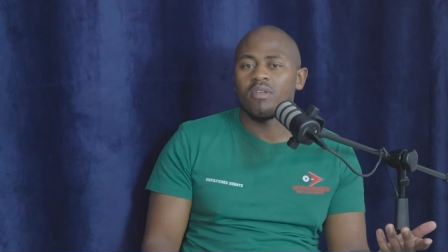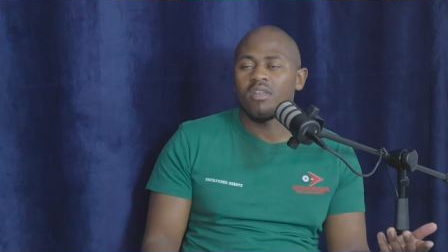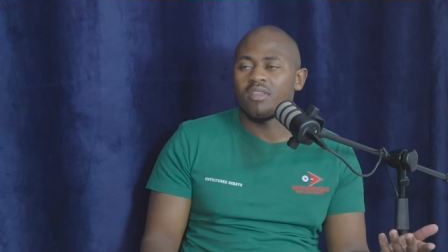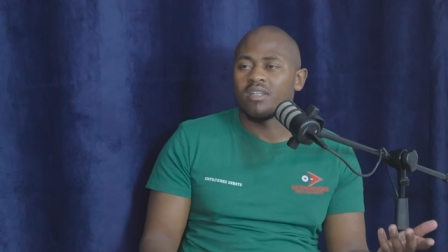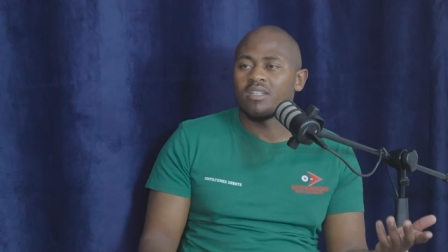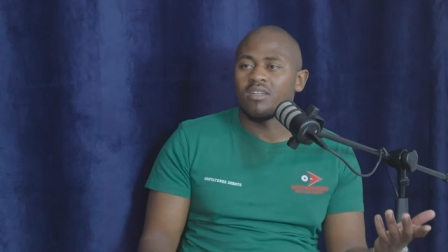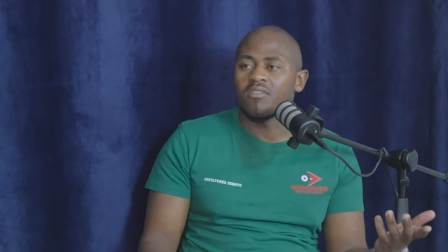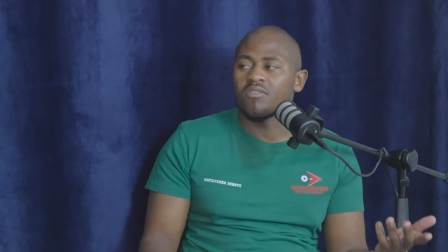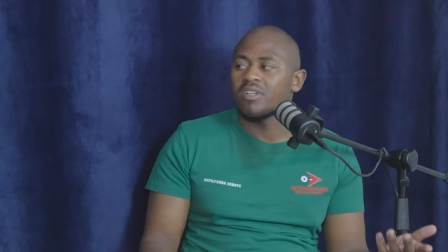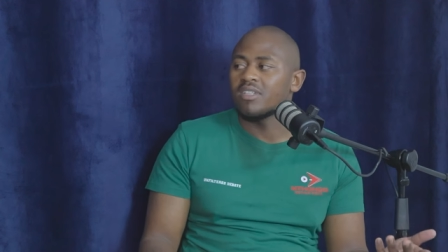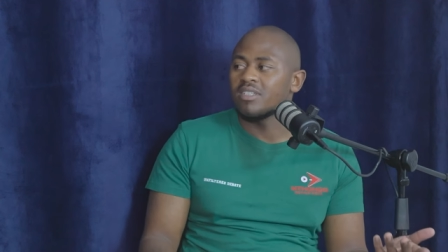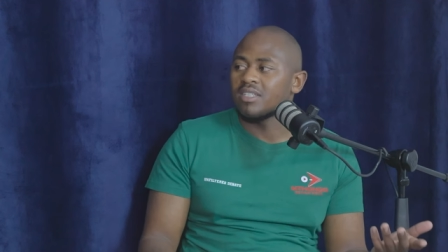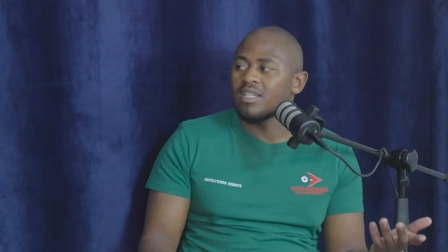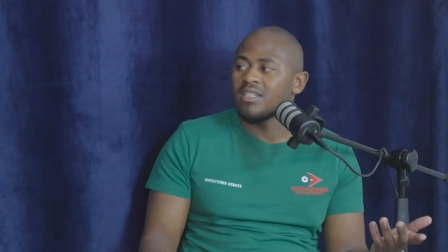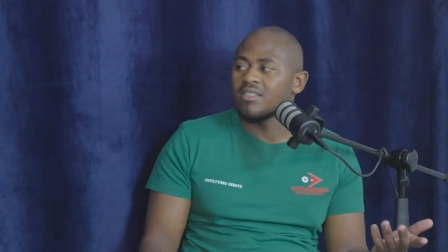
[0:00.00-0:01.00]
the different
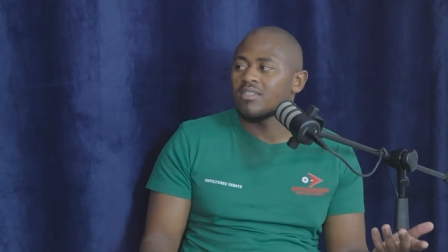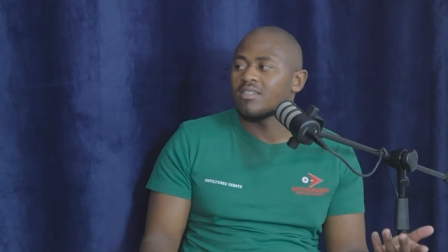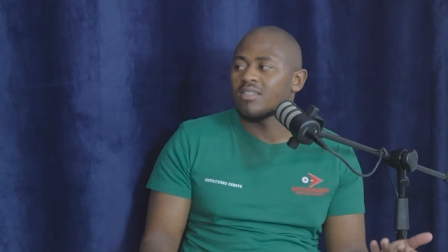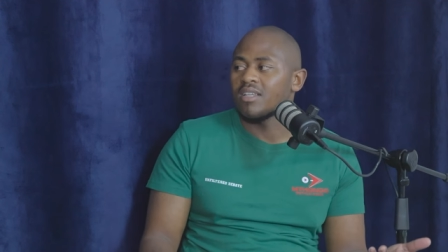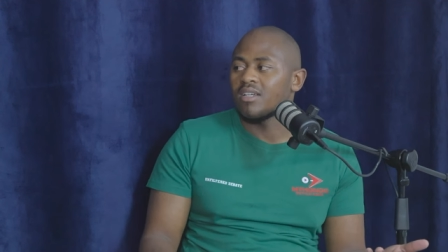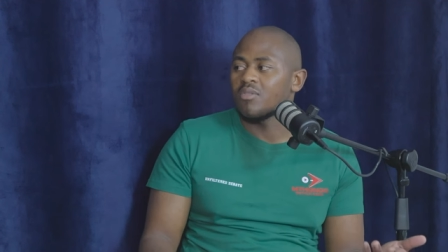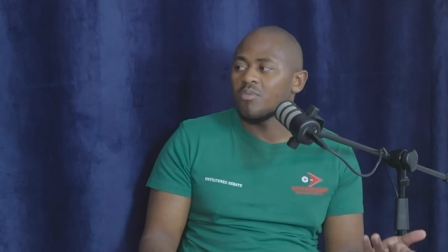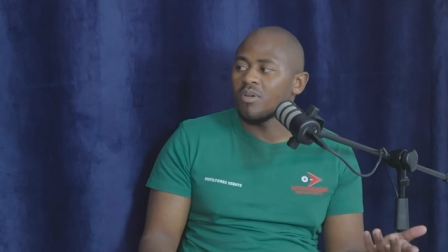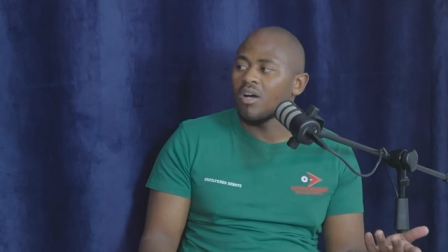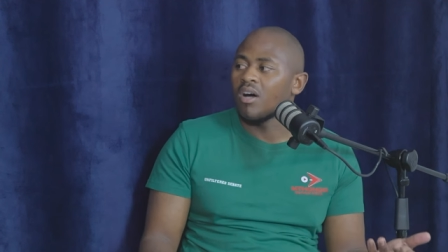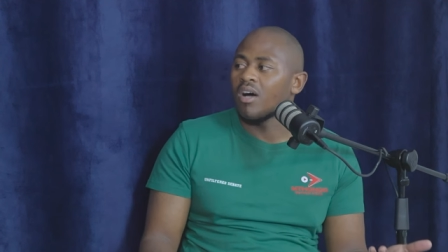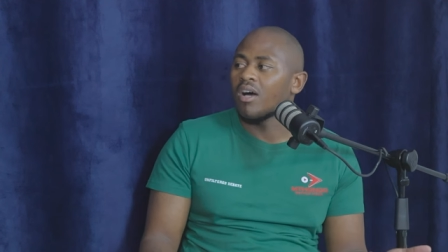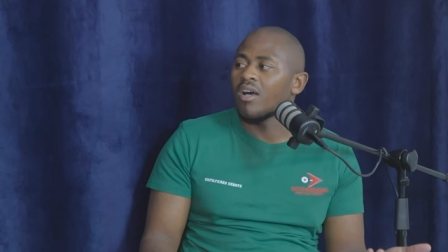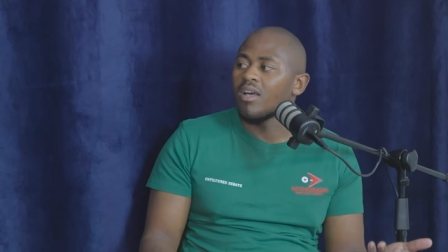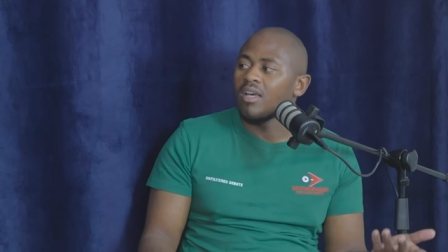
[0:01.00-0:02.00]
status that we
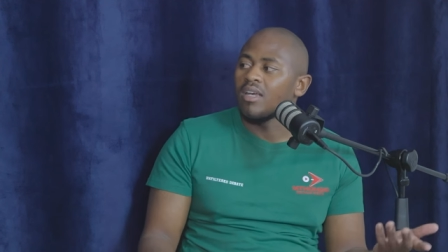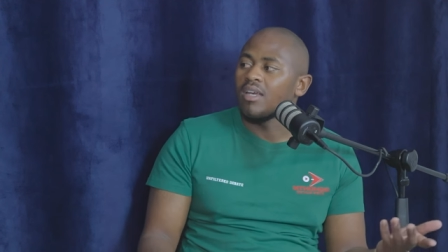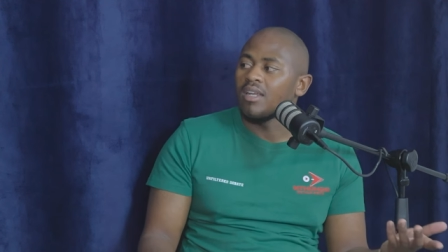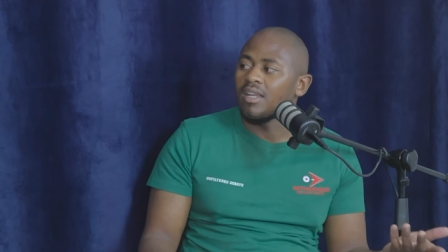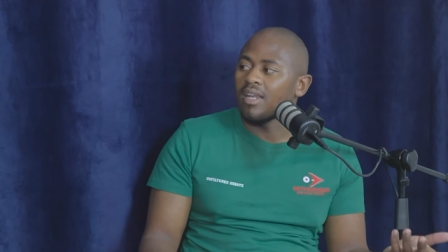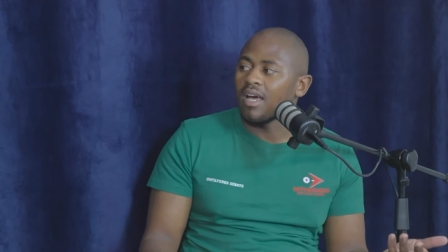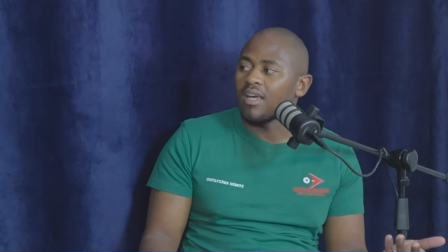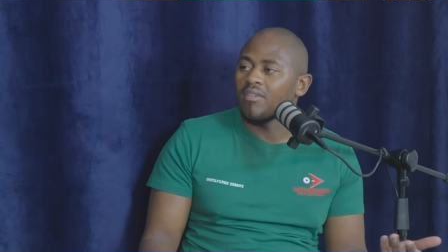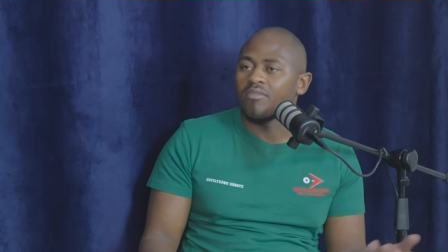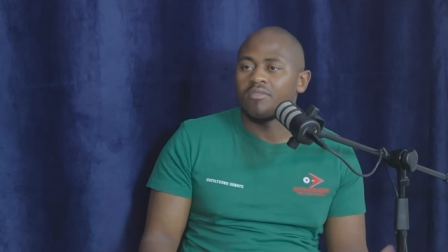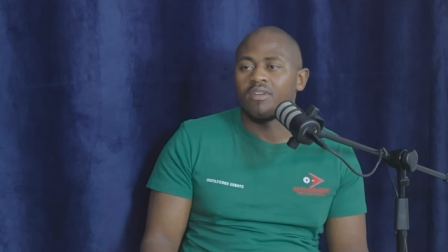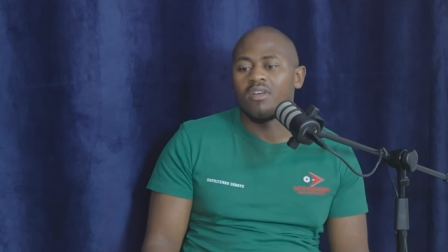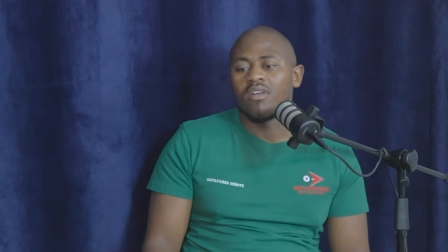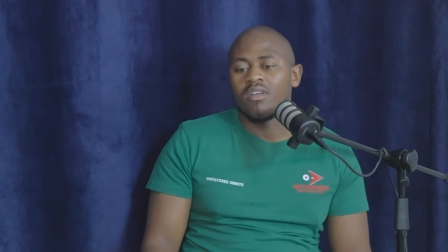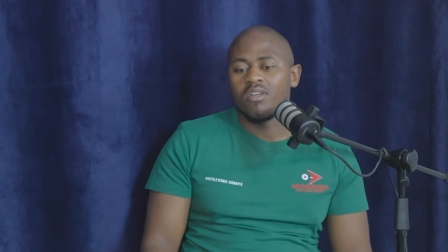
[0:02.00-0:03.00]
are in life.
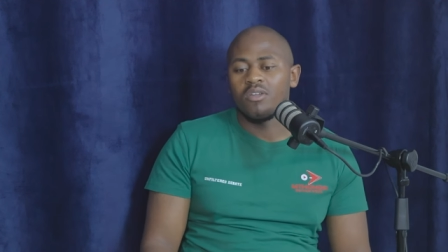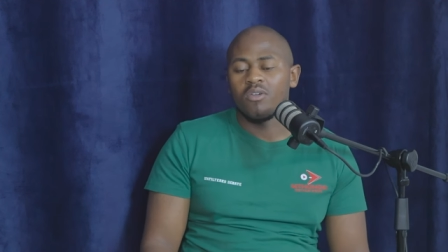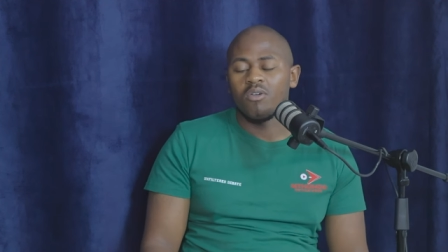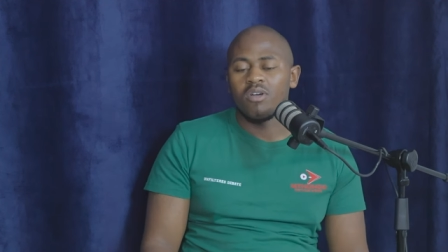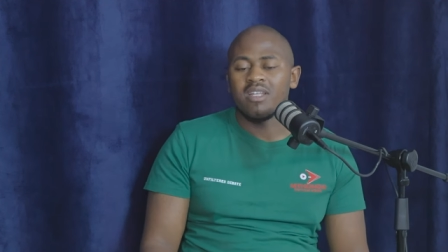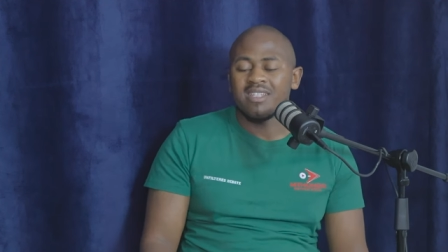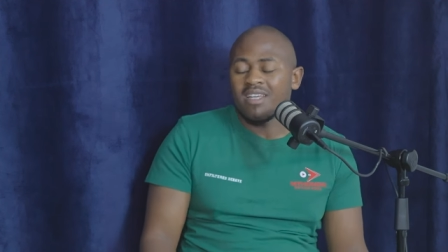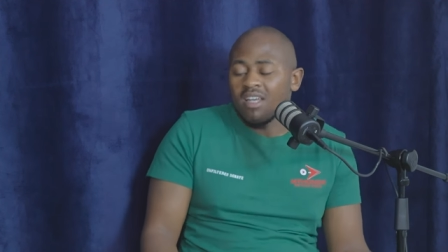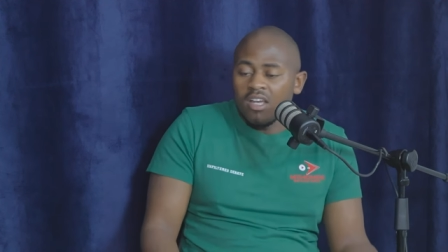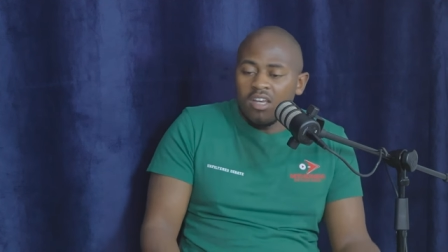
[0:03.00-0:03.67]
You know, it's a,